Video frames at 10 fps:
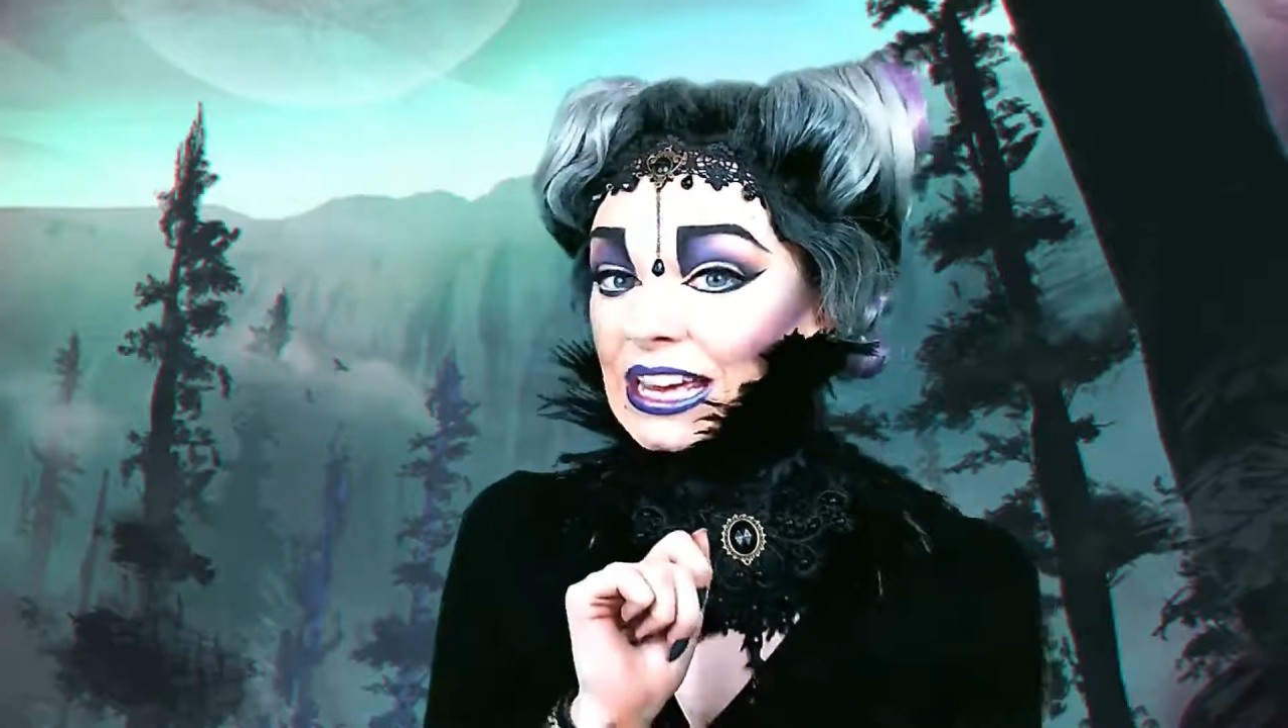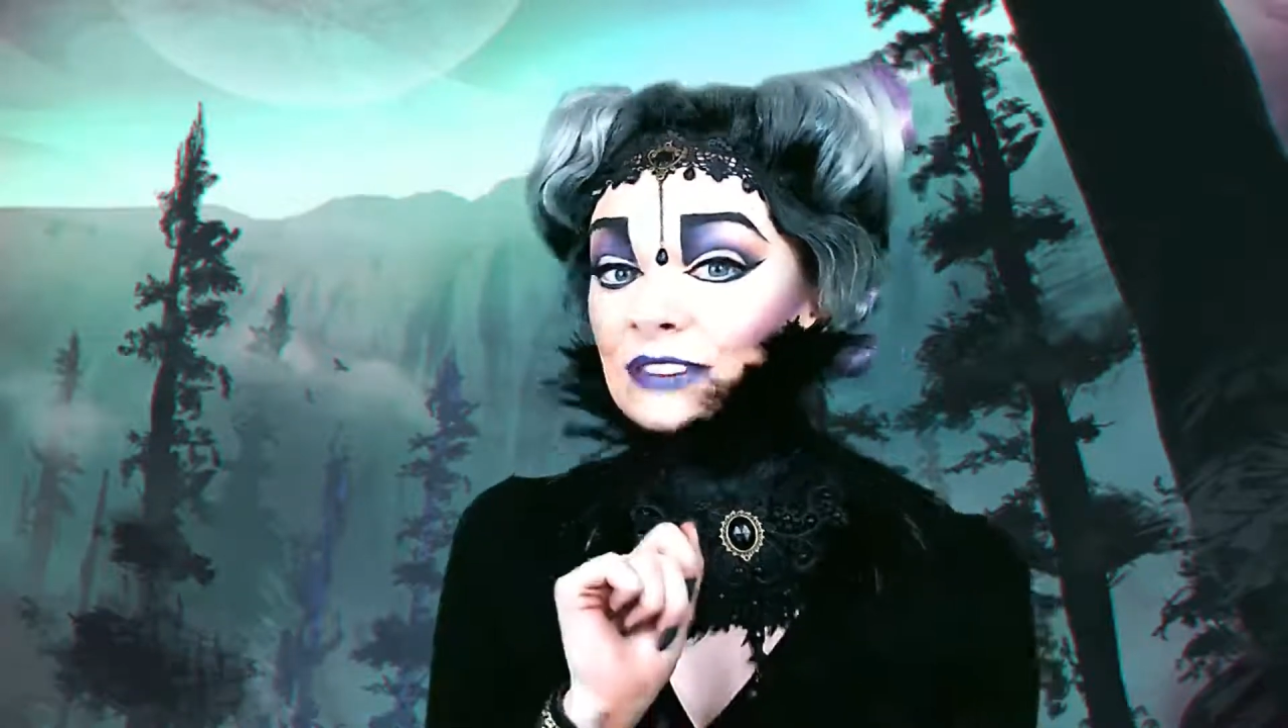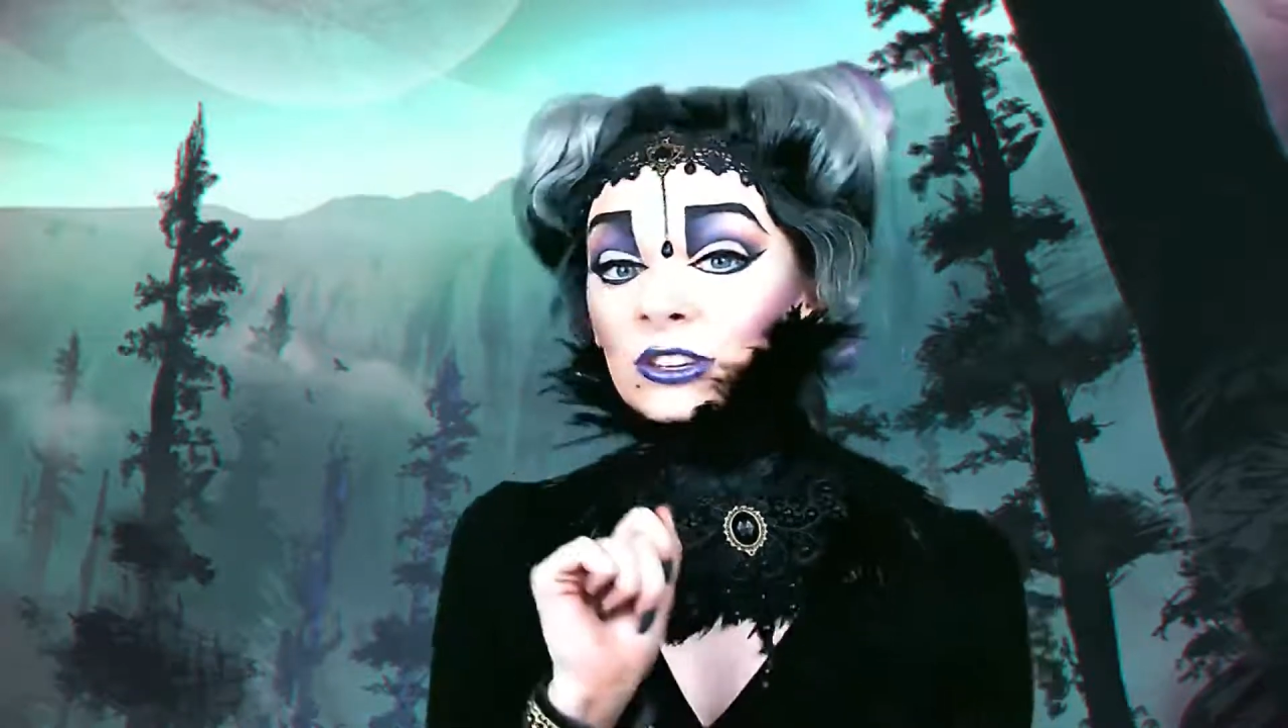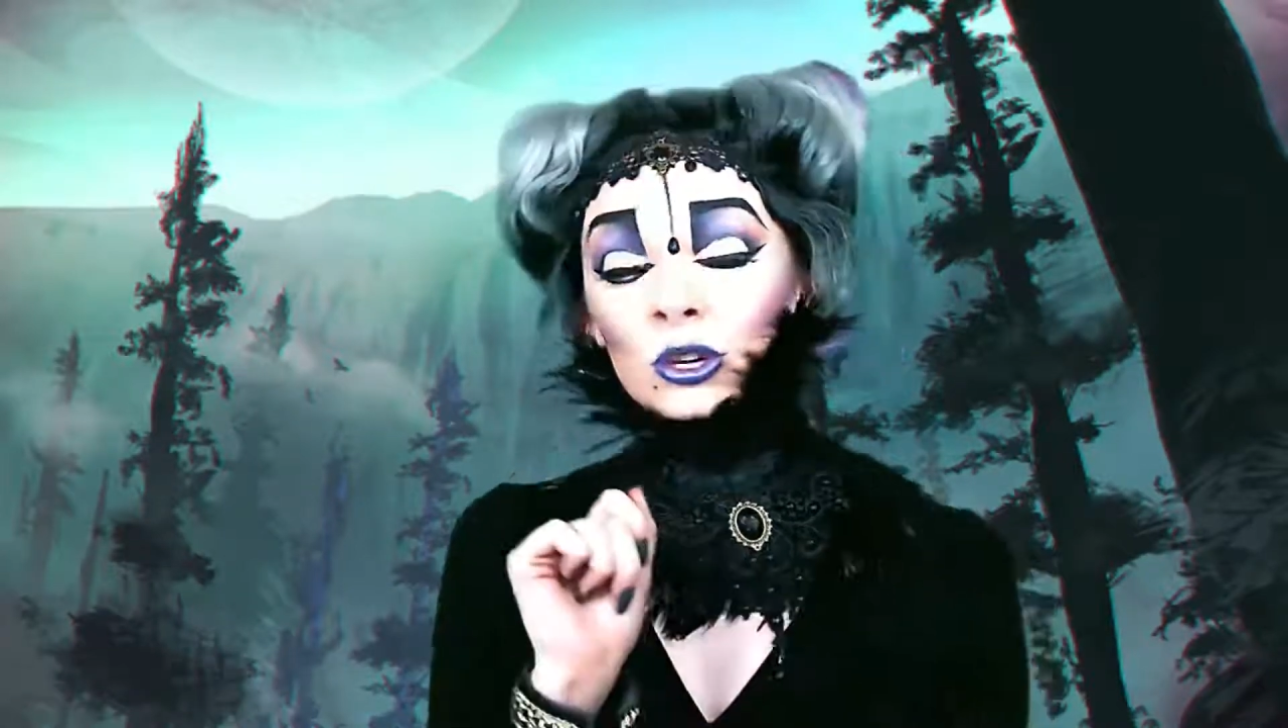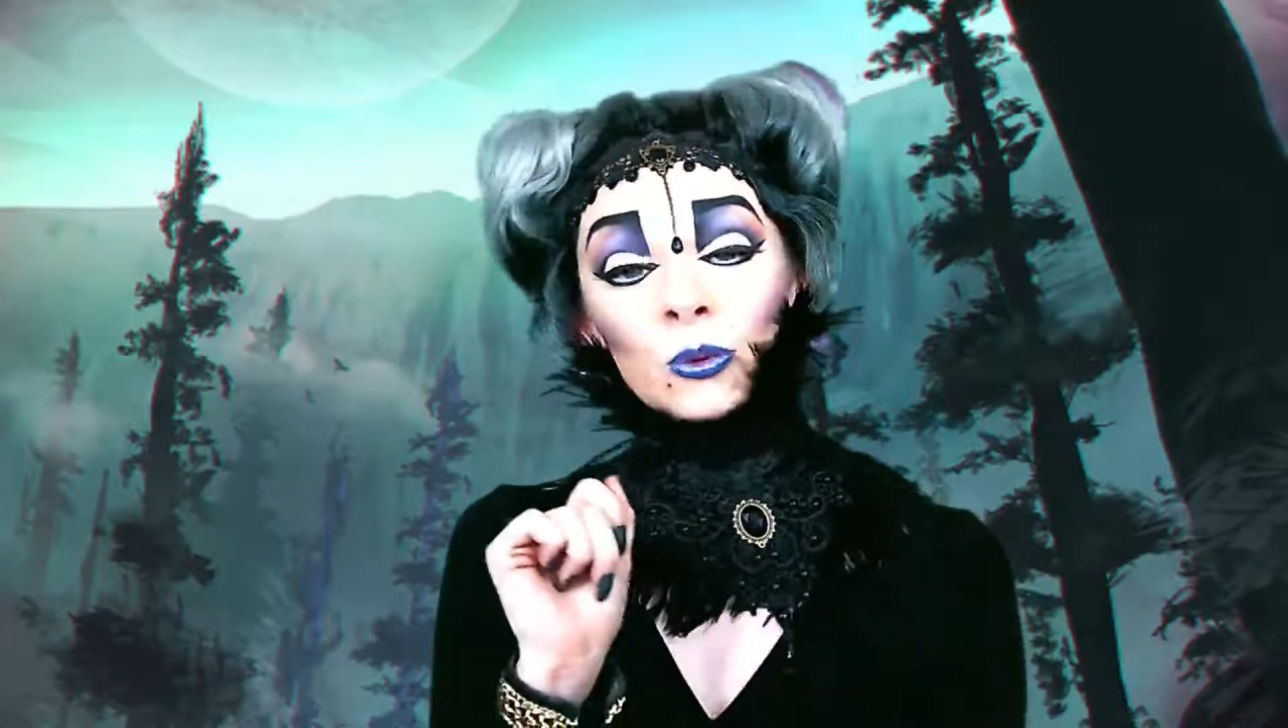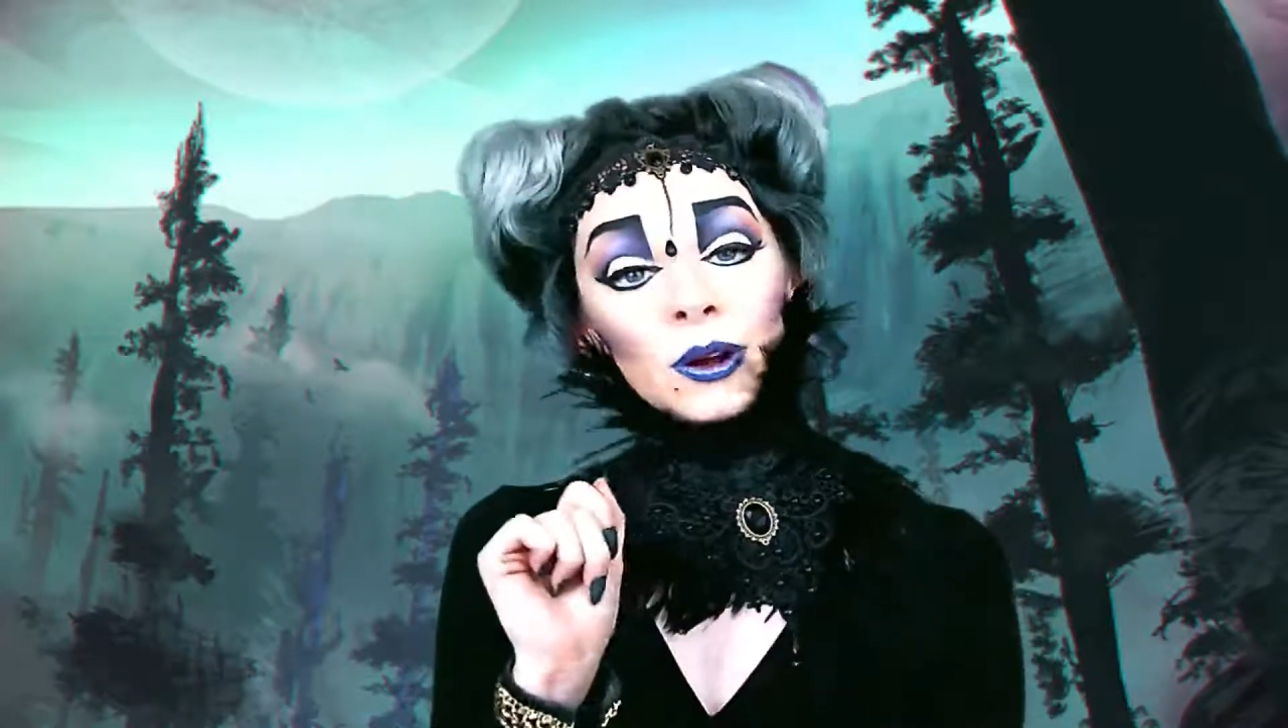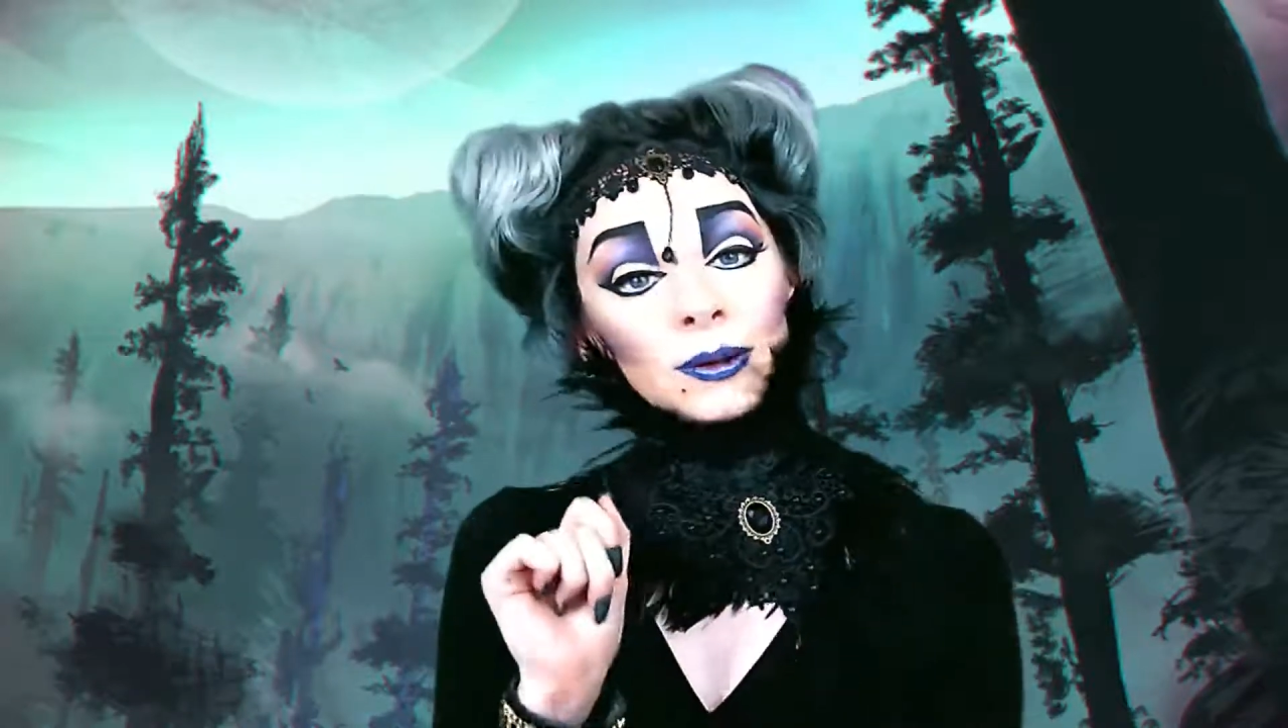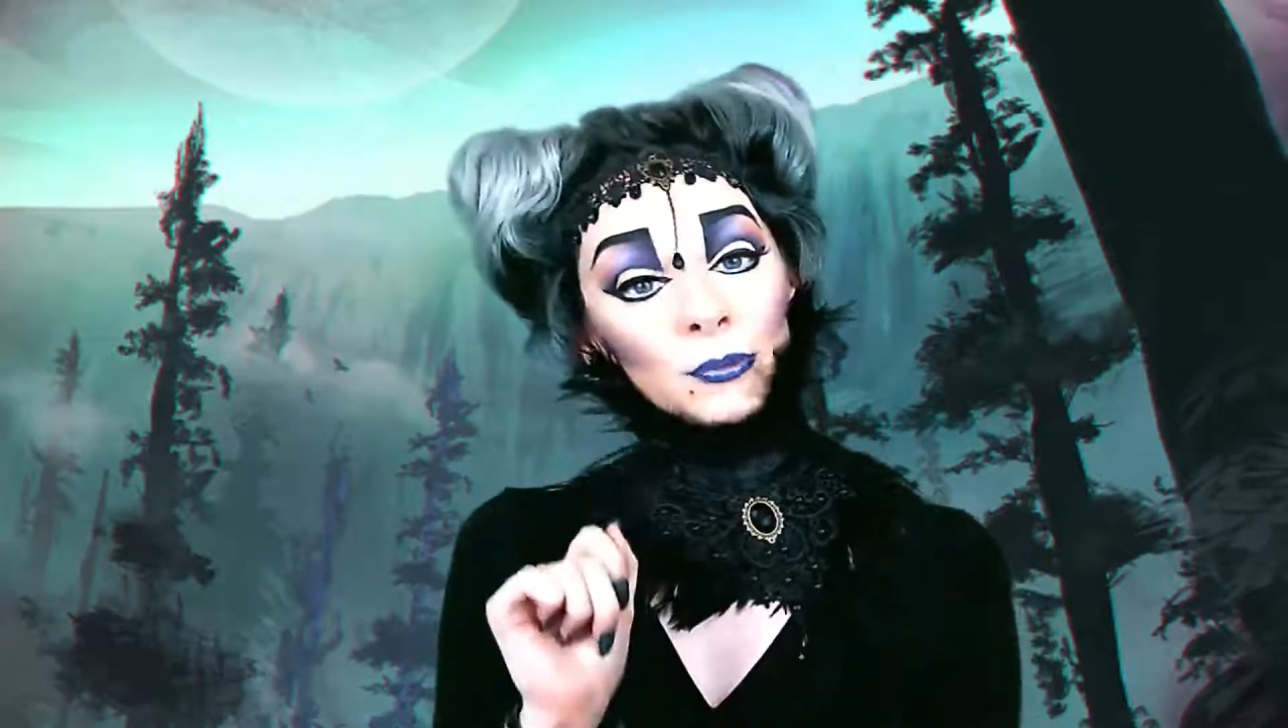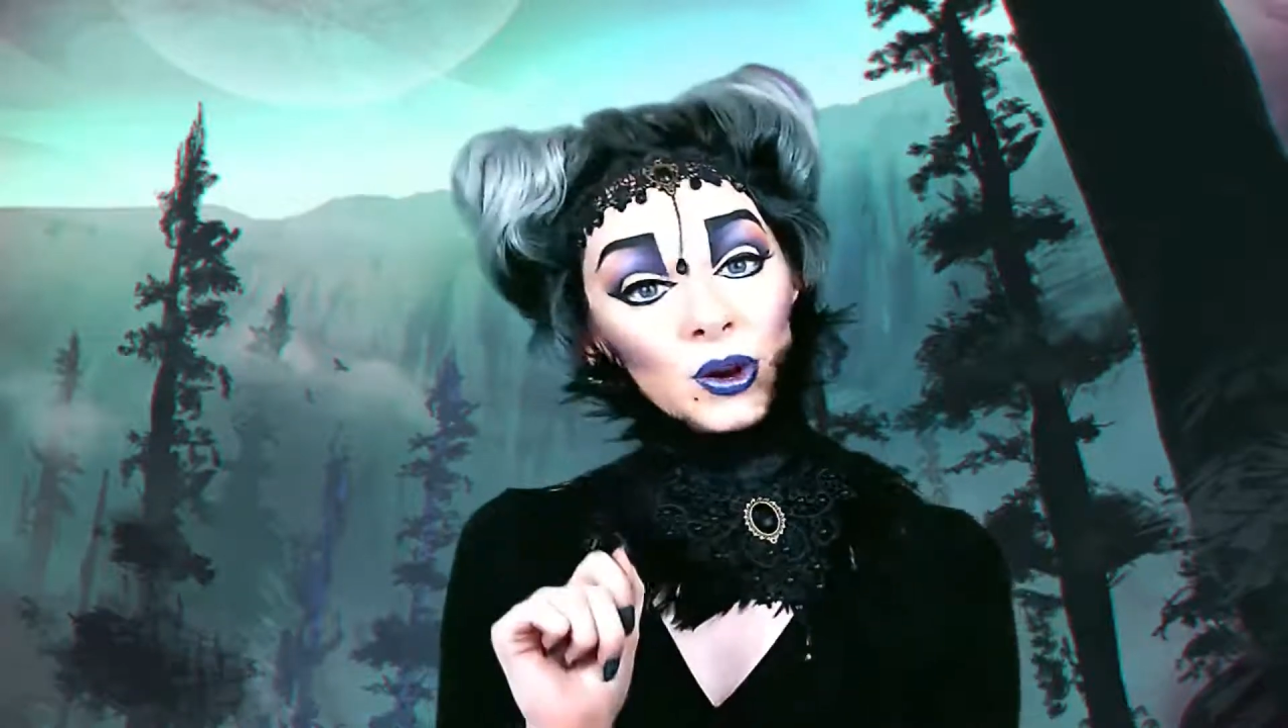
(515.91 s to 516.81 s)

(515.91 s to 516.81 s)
If you were a